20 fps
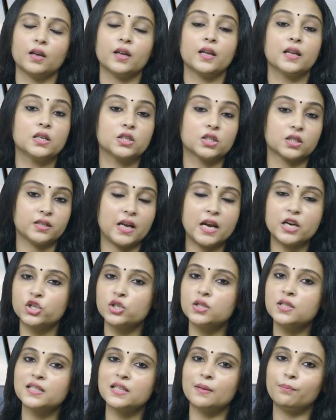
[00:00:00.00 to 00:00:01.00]

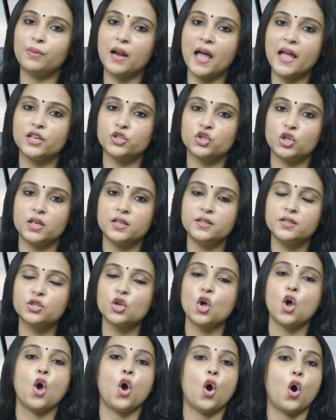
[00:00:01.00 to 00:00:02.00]
international supply chains
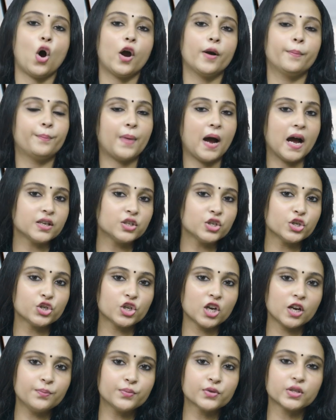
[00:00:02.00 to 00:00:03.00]
or
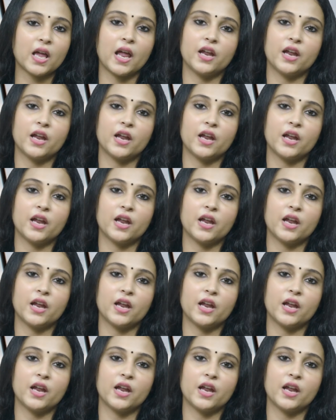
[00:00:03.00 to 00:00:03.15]
partnerships,